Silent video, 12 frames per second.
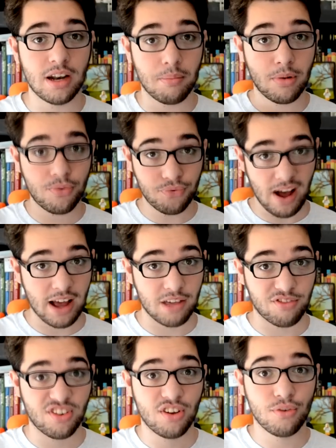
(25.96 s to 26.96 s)
Number 5,
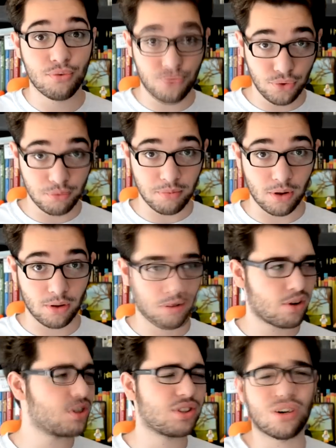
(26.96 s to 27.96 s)
football,
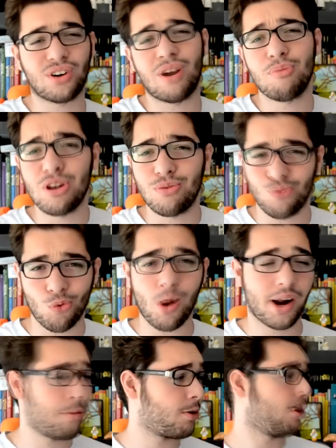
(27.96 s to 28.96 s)
or soccer, I mean,
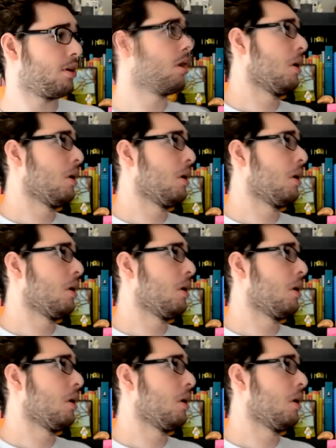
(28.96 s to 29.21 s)
whatever.